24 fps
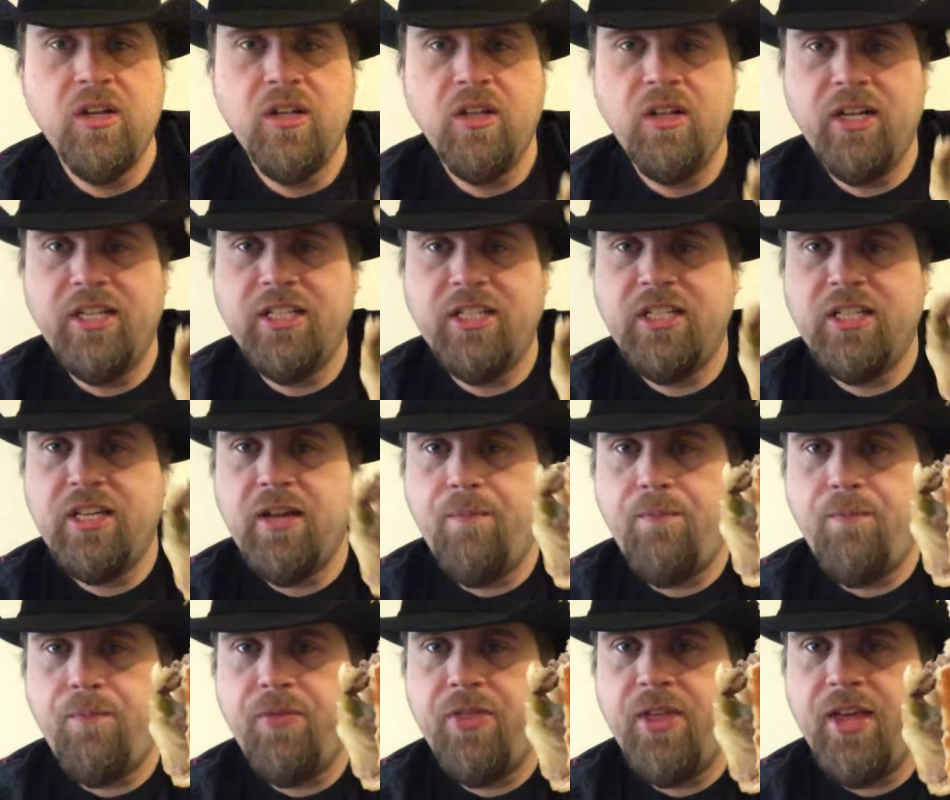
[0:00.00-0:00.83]
Let's
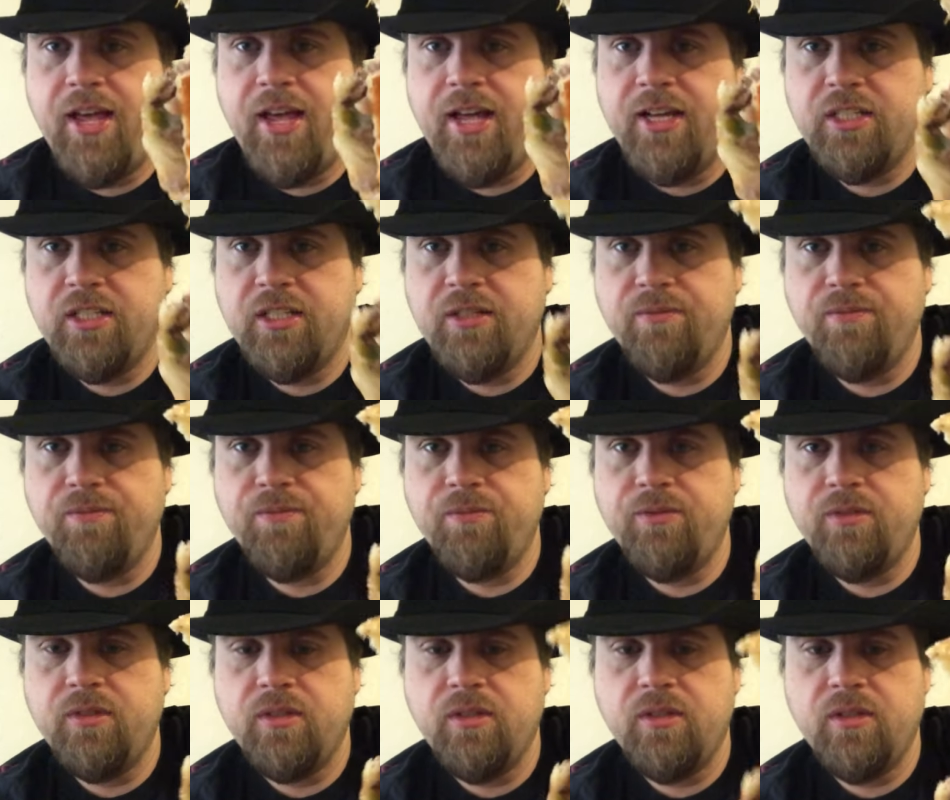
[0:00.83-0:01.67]
dip this
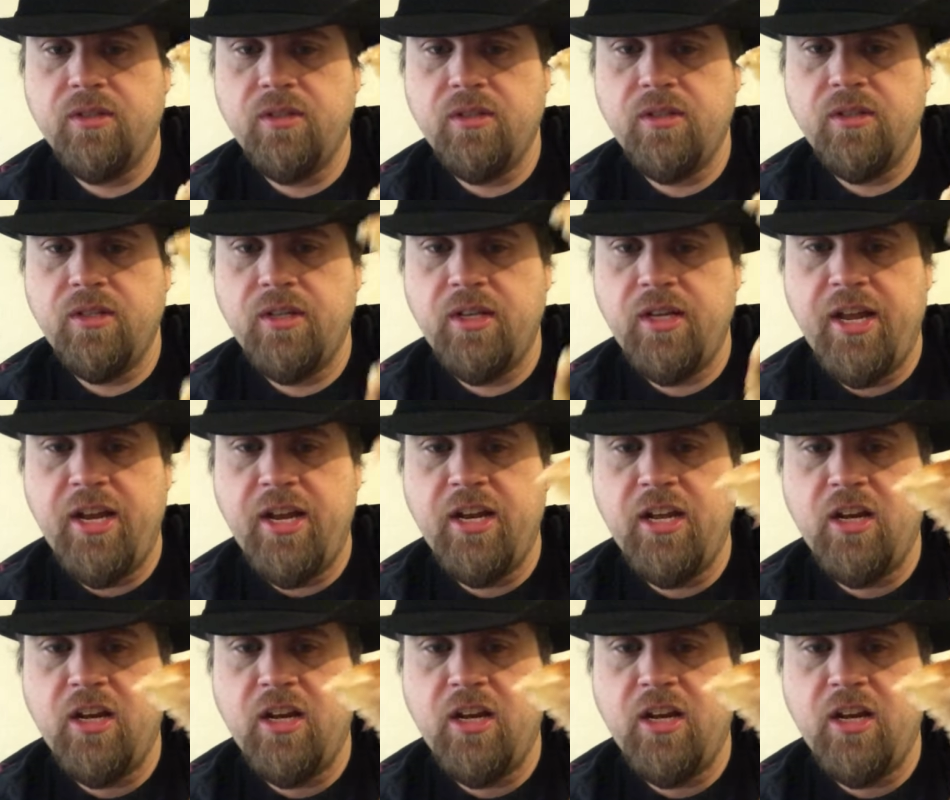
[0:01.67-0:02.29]
in